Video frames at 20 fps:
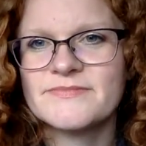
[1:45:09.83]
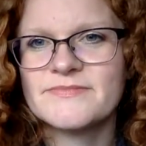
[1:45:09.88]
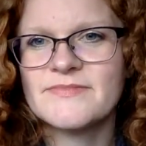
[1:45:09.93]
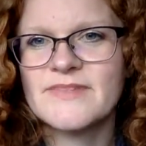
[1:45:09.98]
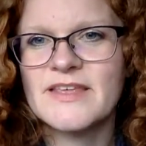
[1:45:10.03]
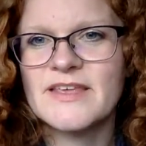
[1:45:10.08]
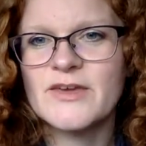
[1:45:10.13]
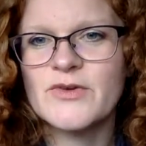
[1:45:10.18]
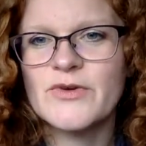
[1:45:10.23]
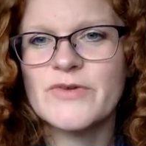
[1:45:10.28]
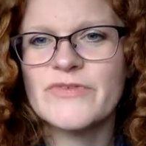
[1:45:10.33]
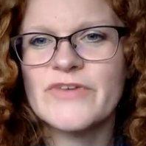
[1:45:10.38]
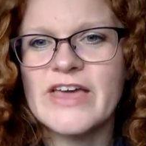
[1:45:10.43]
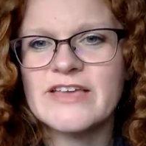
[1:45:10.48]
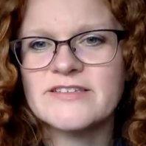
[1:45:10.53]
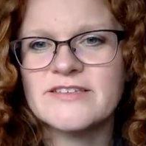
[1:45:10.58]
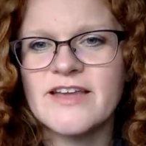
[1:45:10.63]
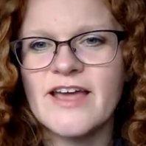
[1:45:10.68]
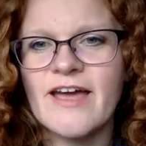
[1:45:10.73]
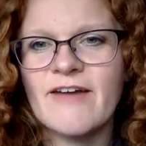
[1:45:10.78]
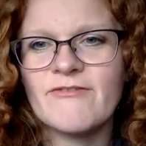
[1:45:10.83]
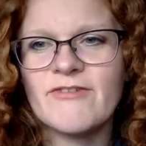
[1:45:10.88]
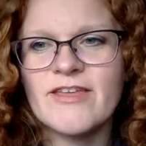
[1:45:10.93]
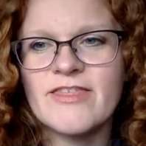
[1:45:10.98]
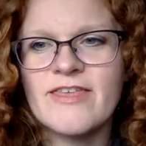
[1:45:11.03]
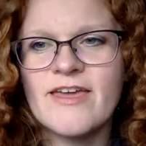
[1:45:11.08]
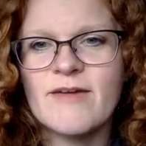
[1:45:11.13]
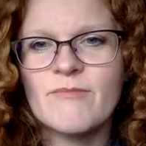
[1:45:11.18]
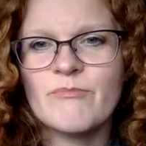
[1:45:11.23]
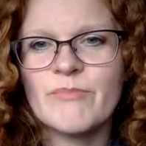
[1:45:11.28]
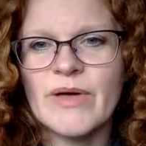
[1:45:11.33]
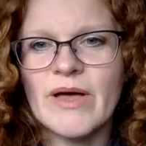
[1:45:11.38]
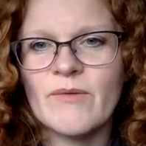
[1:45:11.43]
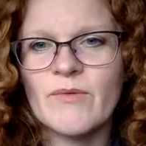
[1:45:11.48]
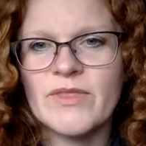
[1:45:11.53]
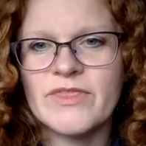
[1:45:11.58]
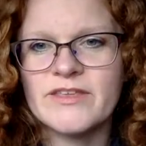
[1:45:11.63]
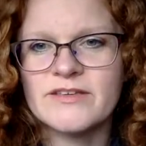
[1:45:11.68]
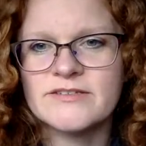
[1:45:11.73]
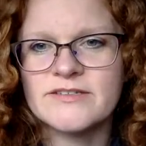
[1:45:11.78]
I think we've guessed everything but
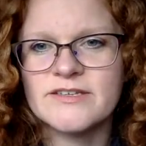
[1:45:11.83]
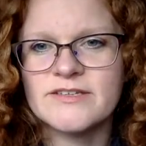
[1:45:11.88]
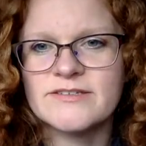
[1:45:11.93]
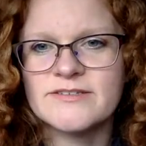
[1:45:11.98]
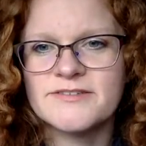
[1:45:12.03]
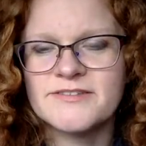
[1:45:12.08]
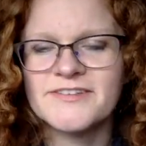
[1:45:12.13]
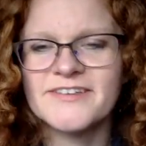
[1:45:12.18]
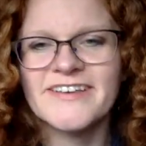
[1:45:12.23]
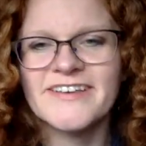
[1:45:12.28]
what this is.